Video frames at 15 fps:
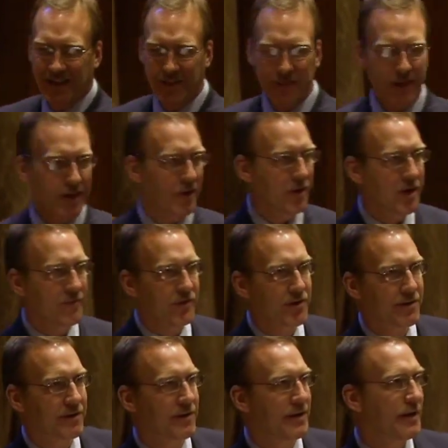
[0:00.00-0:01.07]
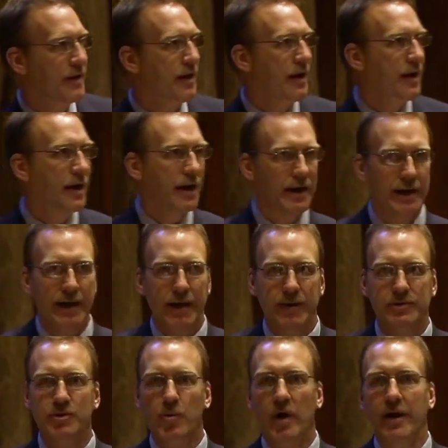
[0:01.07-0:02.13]
Thank you, Governor. Uh, yeah, it
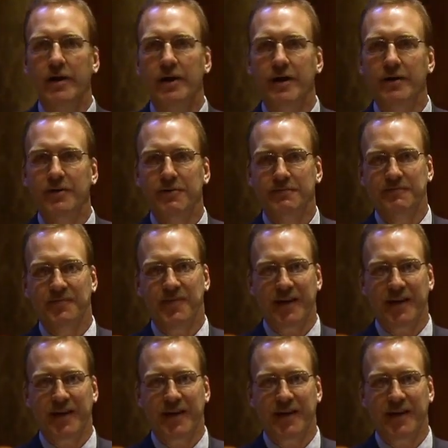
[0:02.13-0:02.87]
was quite an honor,